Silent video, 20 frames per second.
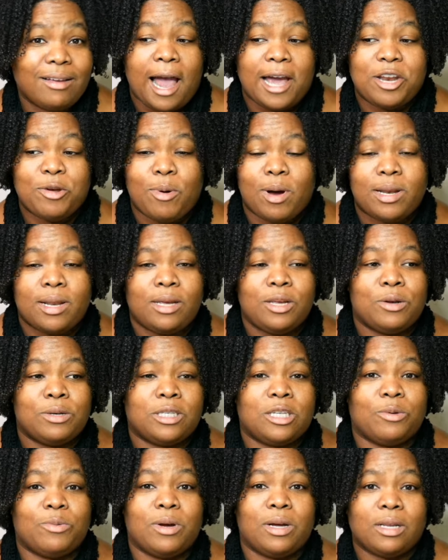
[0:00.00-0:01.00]
I don't want to
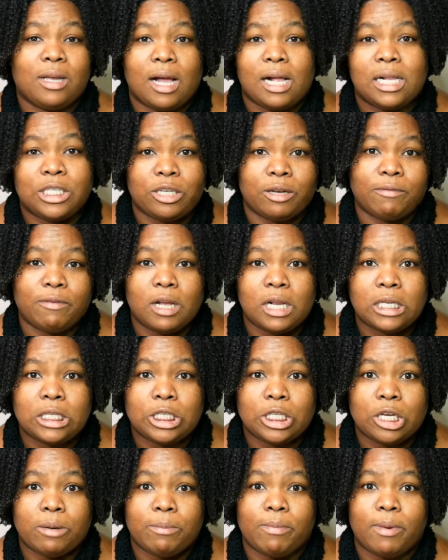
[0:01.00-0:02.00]
use the word culture
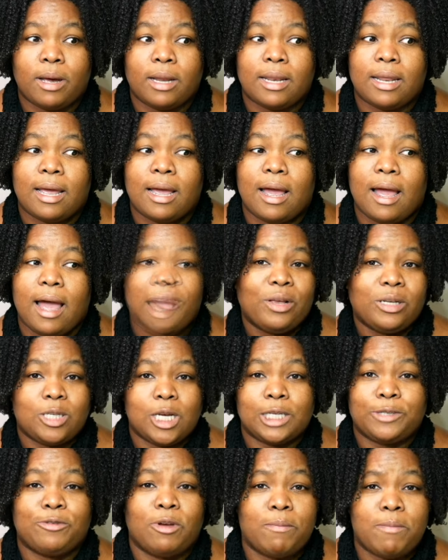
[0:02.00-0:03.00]
vulture, but
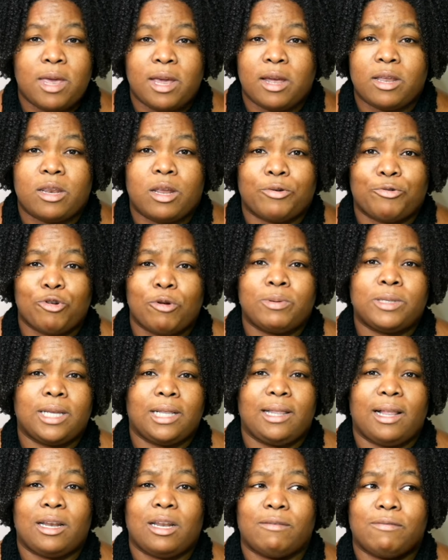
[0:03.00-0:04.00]
just from being in the groups, a
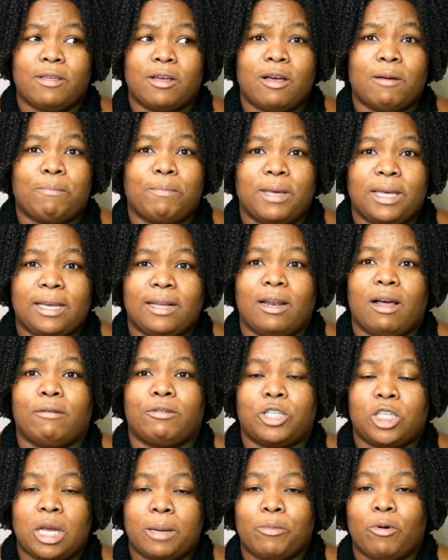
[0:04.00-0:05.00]
lot of the appeal
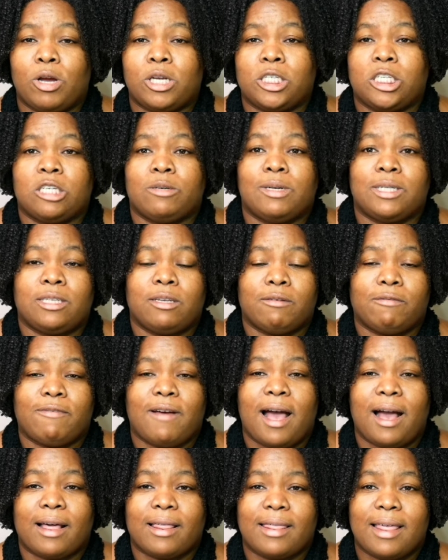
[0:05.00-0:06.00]
of Shea Moisture was the
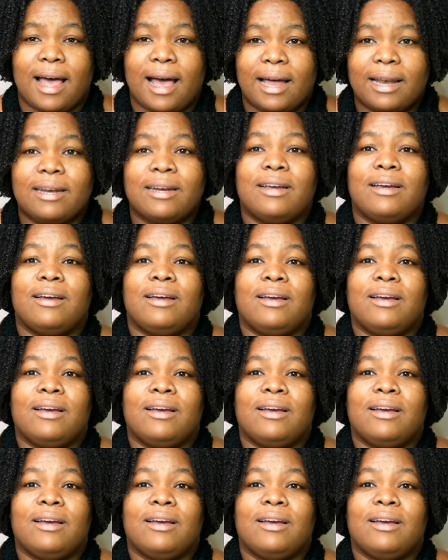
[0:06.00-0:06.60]
fact that